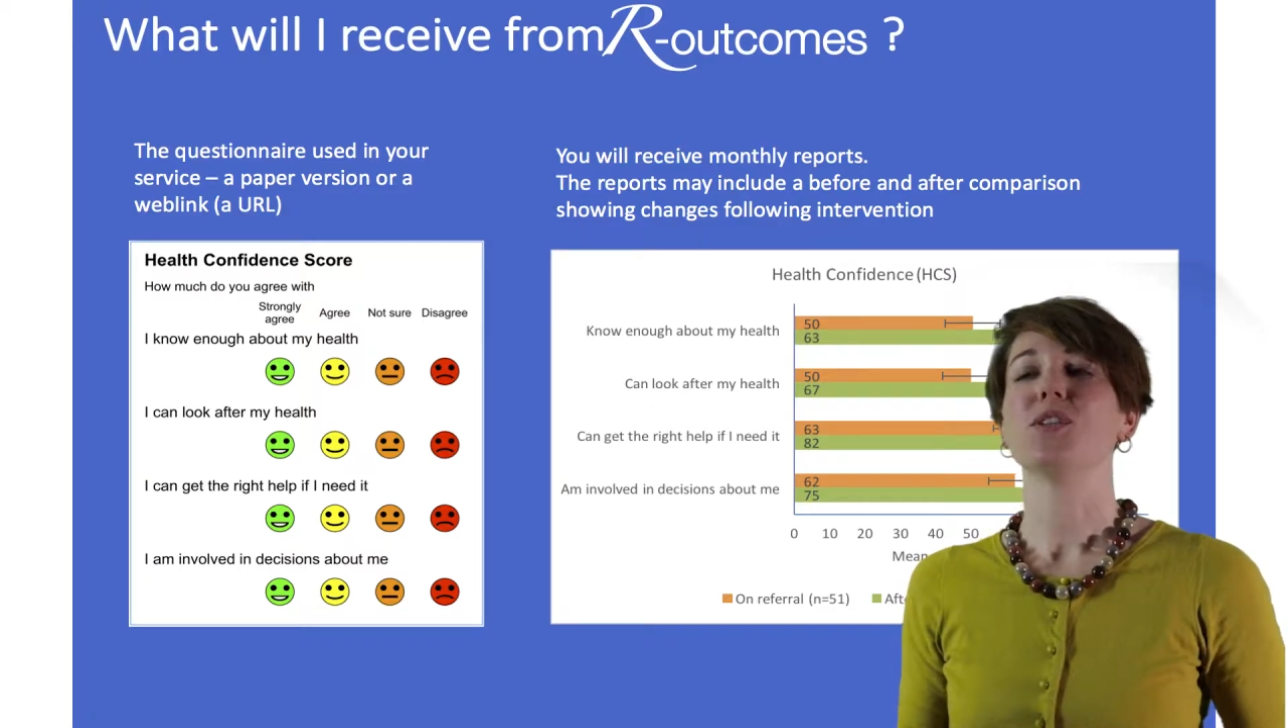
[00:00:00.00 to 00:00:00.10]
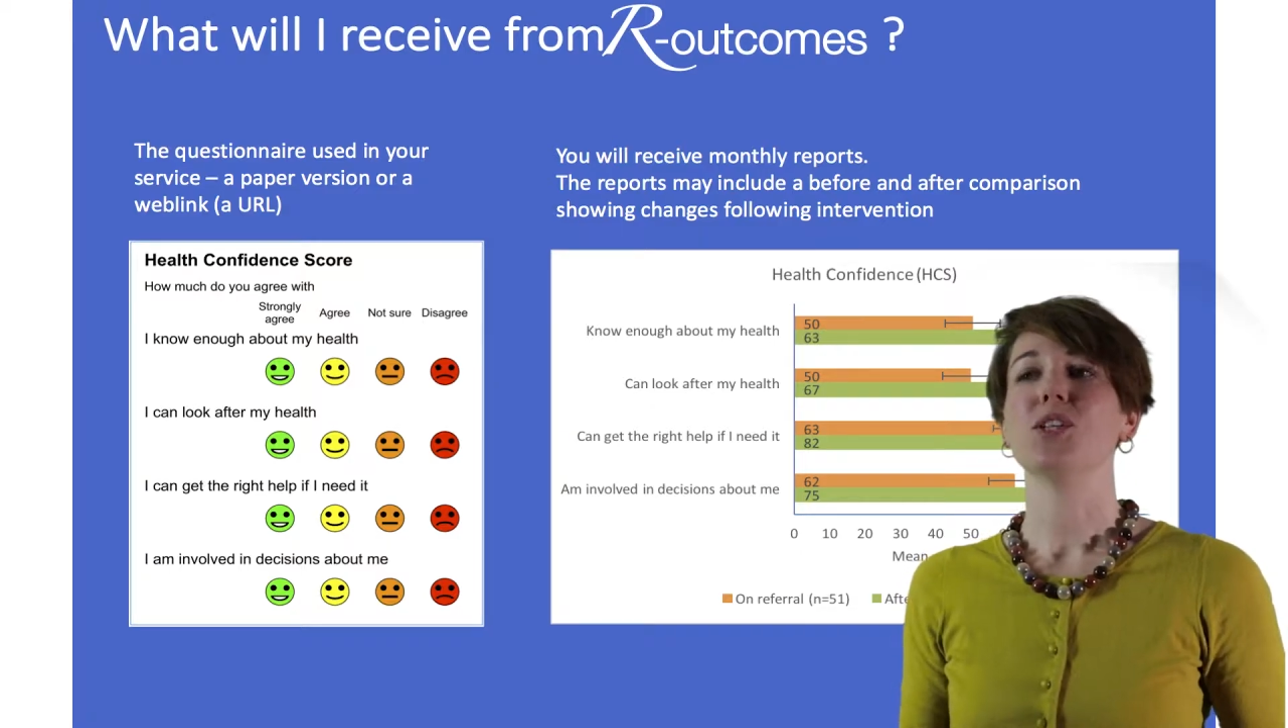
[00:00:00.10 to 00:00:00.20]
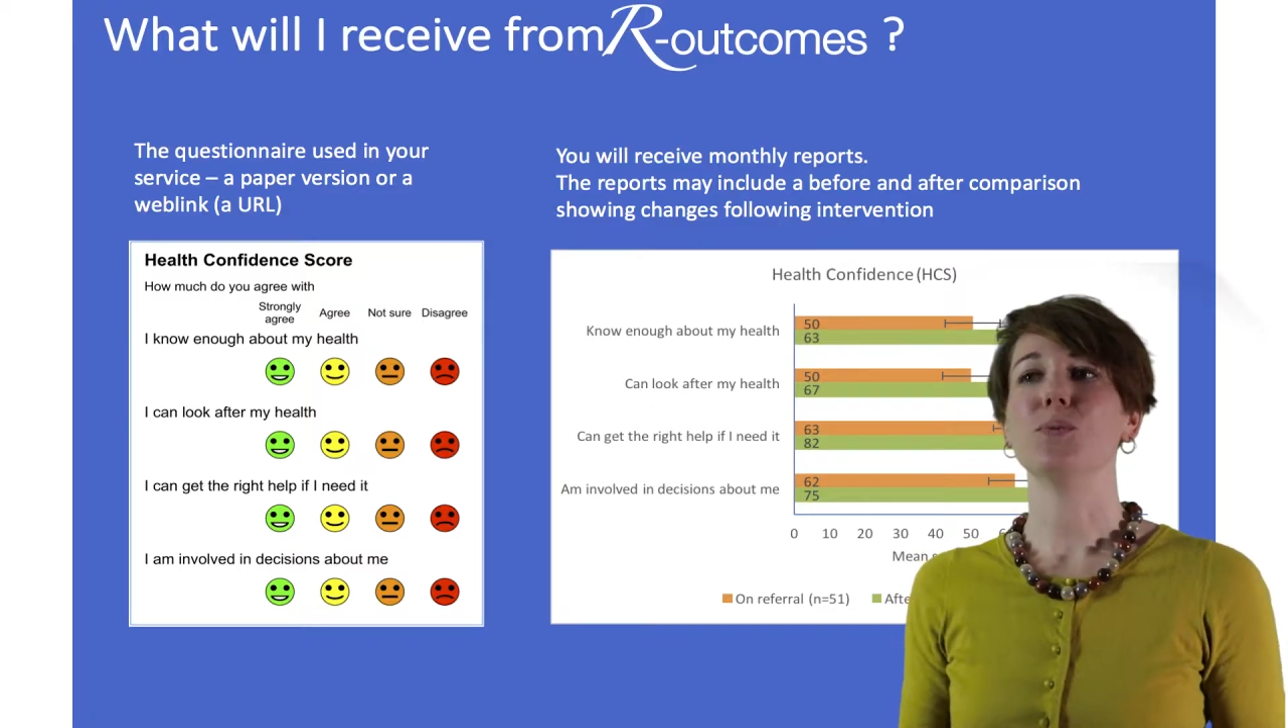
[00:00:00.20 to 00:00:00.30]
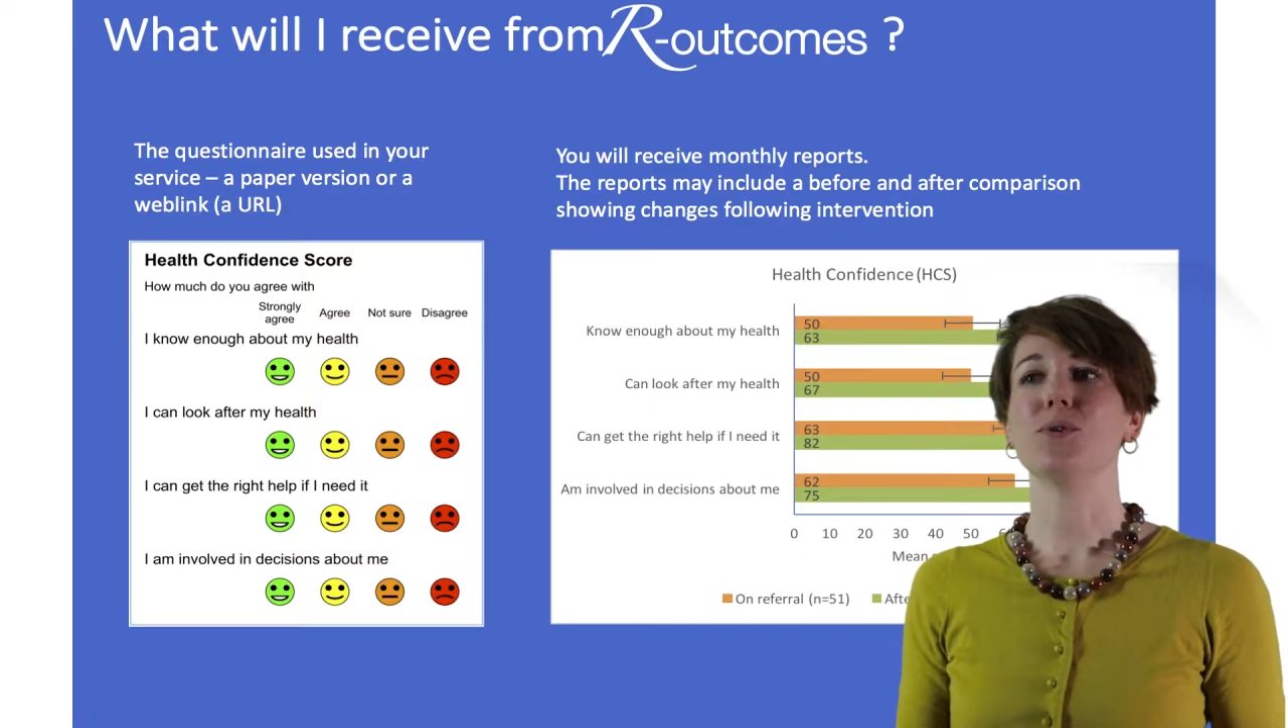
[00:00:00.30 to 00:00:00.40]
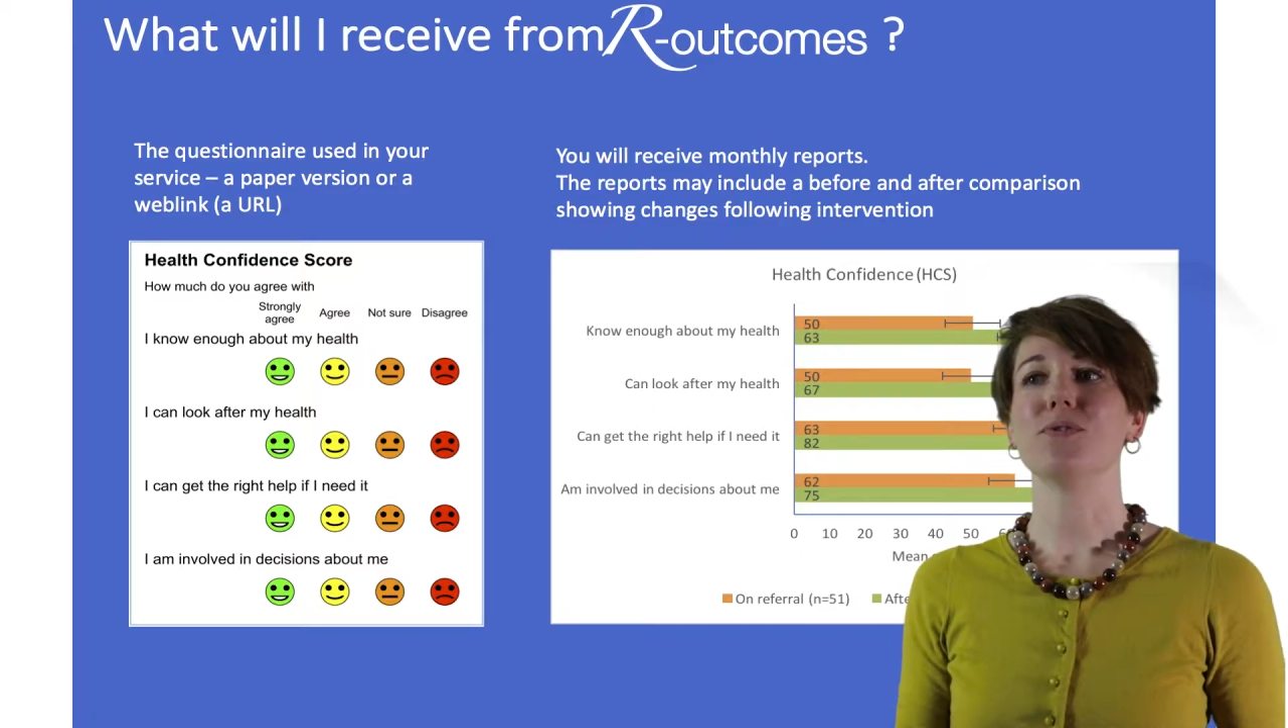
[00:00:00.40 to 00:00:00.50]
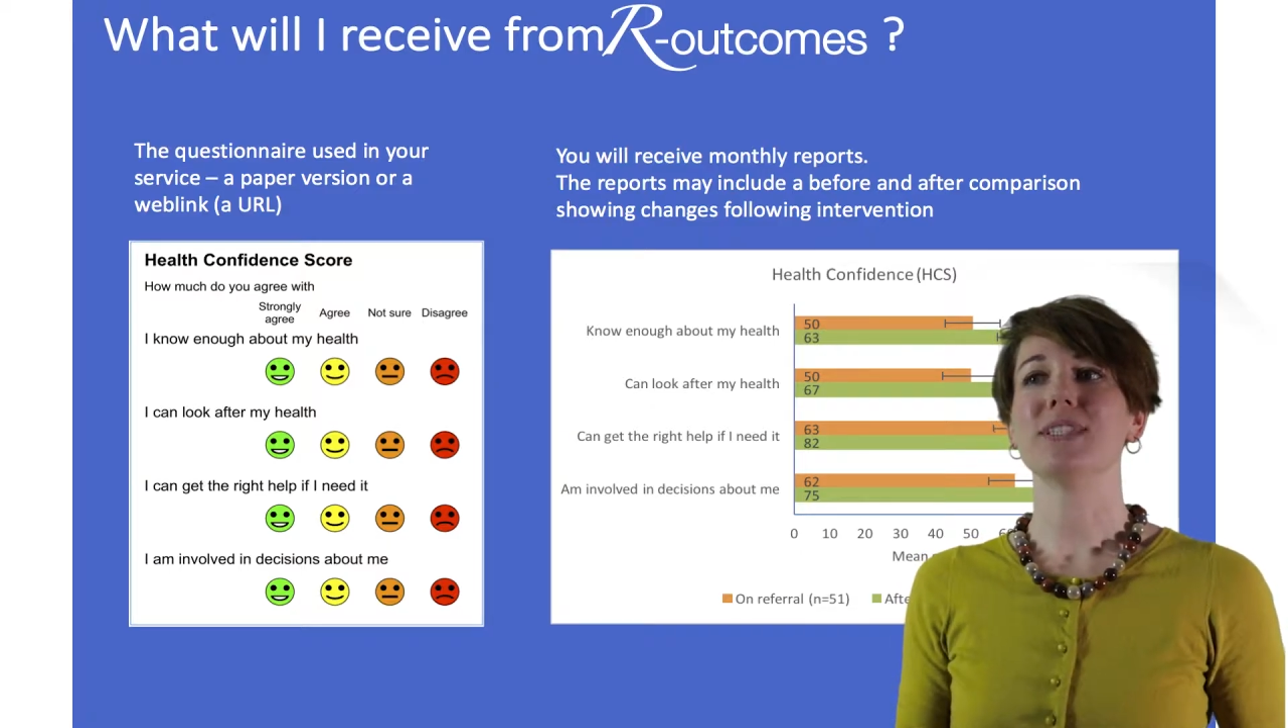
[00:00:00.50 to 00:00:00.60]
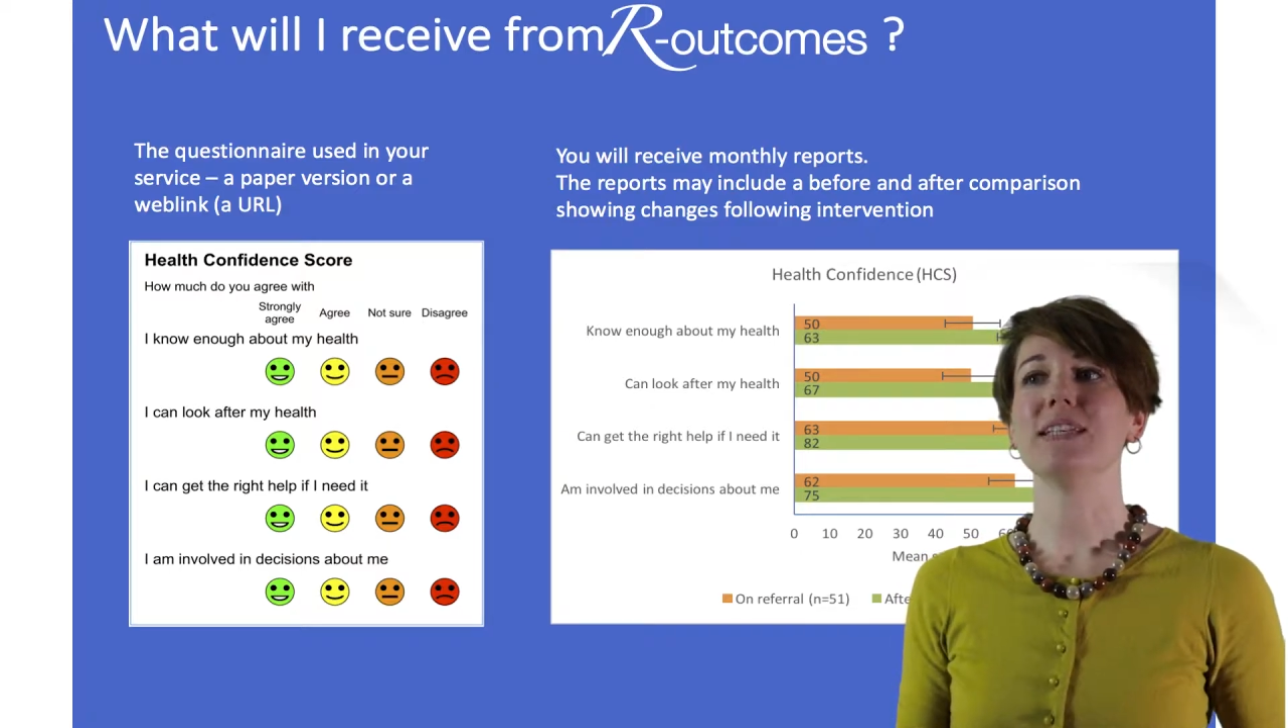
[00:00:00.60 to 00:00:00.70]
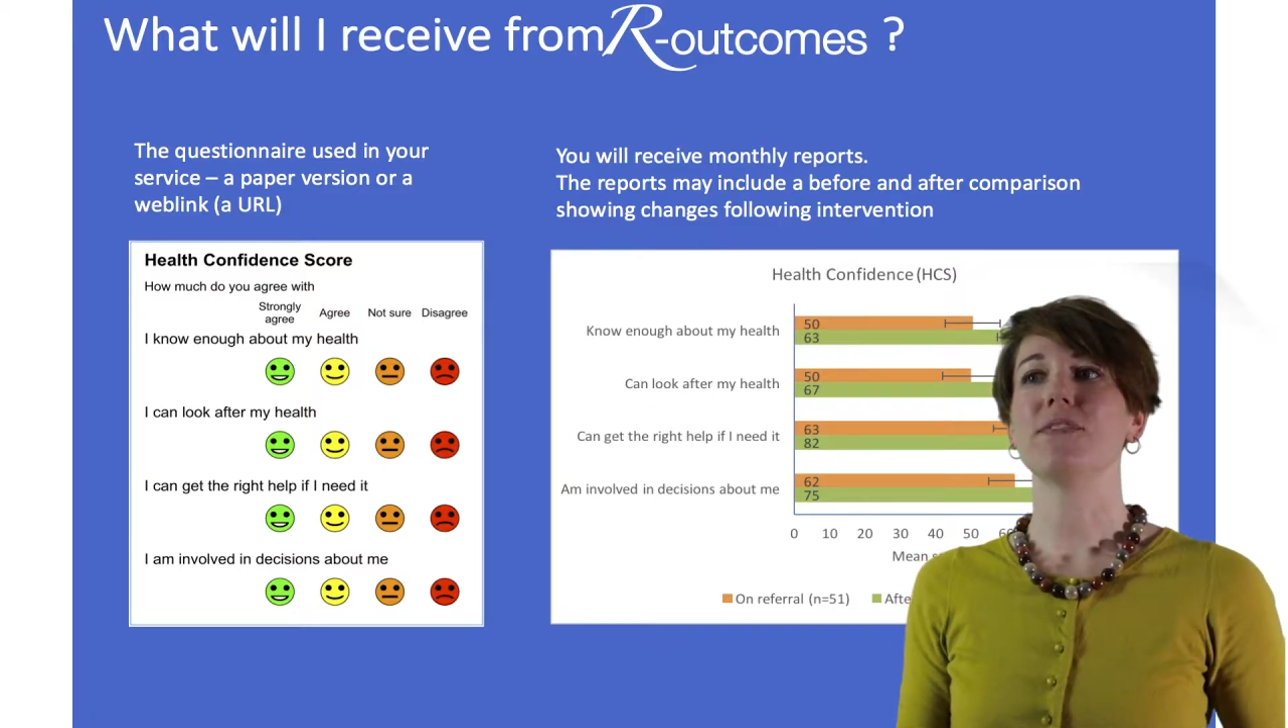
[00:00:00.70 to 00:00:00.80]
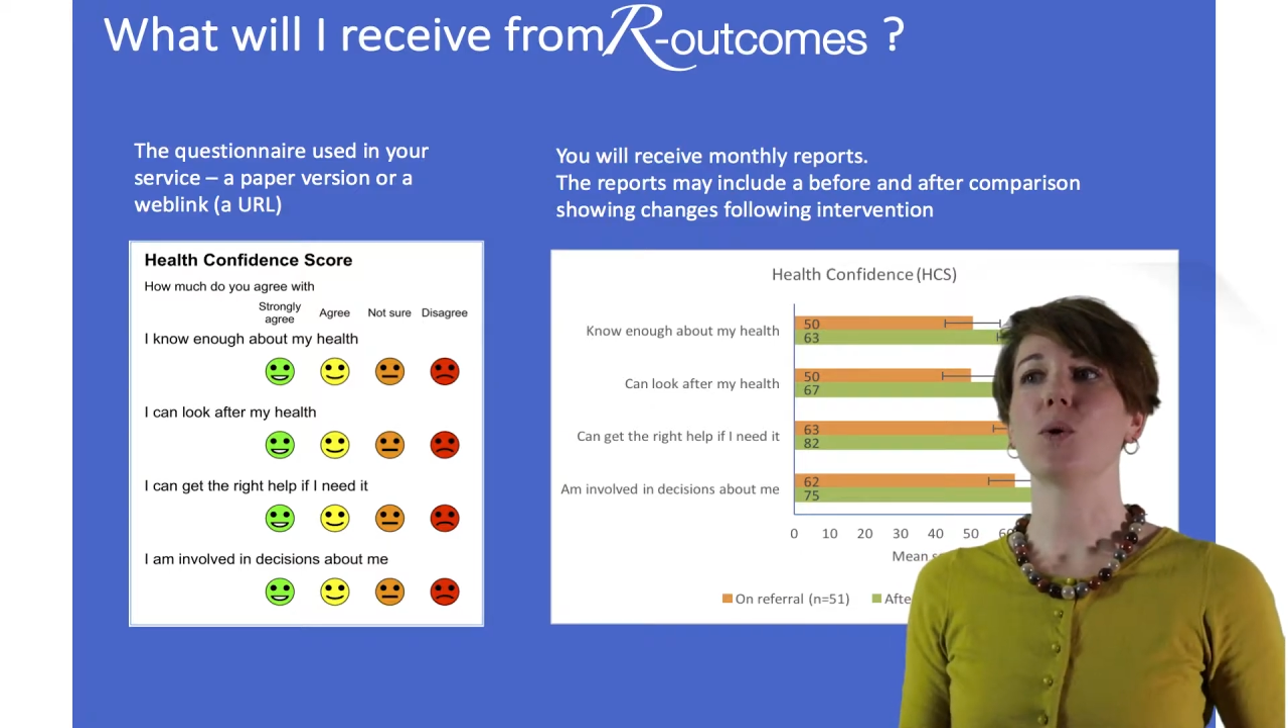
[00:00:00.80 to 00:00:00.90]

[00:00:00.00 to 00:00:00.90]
You will receive